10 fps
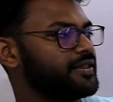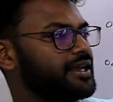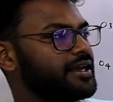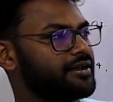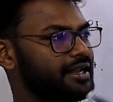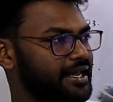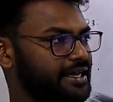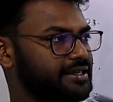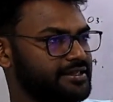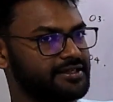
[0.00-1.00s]
they're gonna like
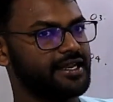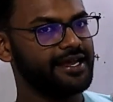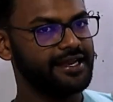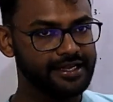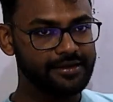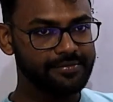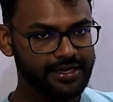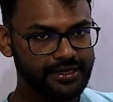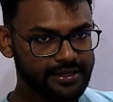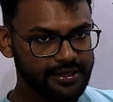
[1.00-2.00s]
adjust the light a little
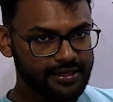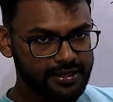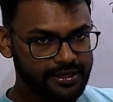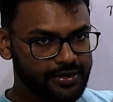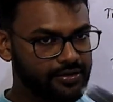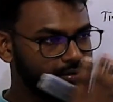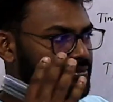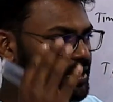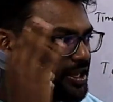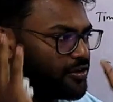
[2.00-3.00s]
bit to
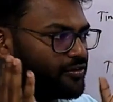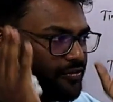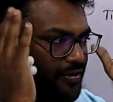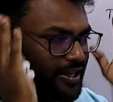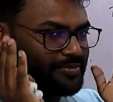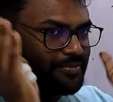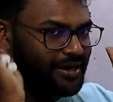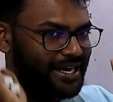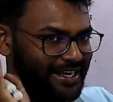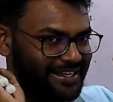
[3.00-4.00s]
make your face
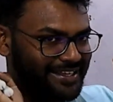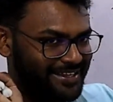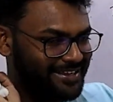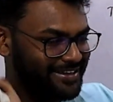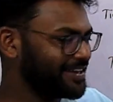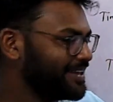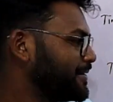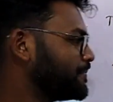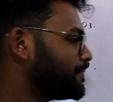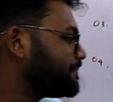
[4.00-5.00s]
brighter, right?
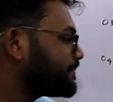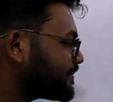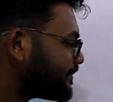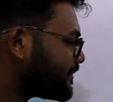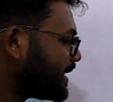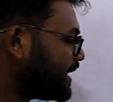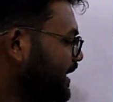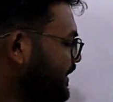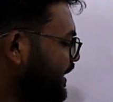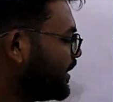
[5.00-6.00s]
And
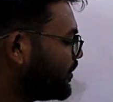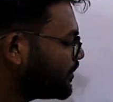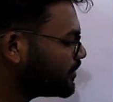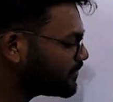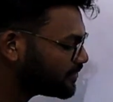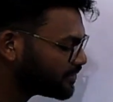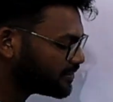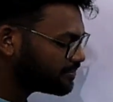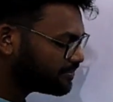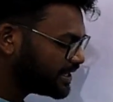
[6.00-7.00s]
that all
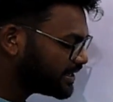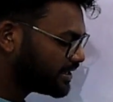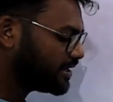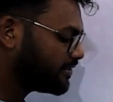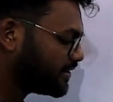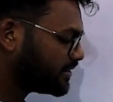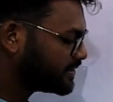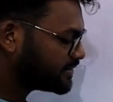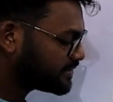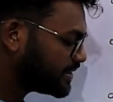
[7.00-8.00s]
being done with
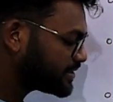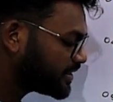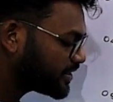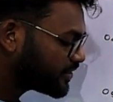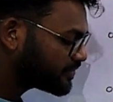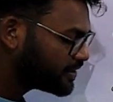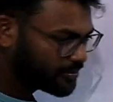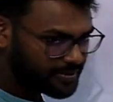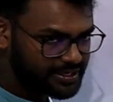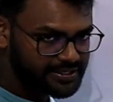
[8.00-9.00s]
this measuring of the
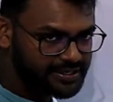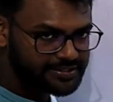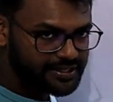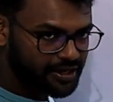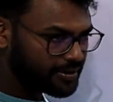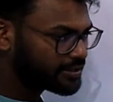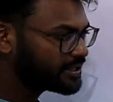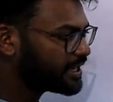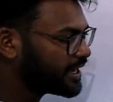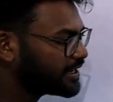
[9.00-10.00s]
luminous intensity, how much the
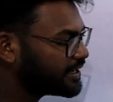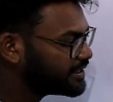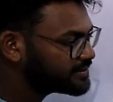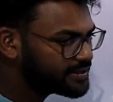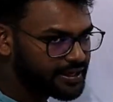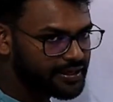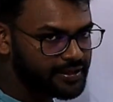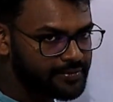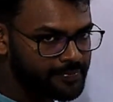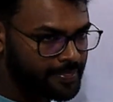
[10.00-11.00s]
light is there.
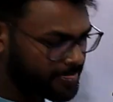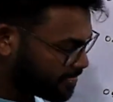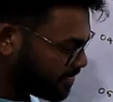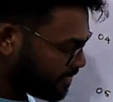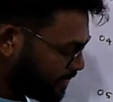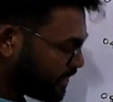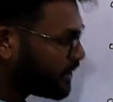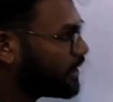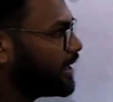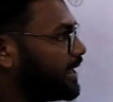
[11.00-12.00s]

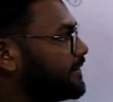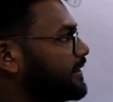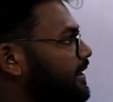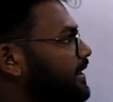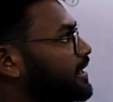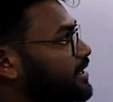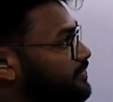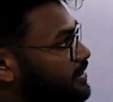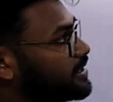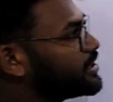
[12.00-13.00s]
And there are different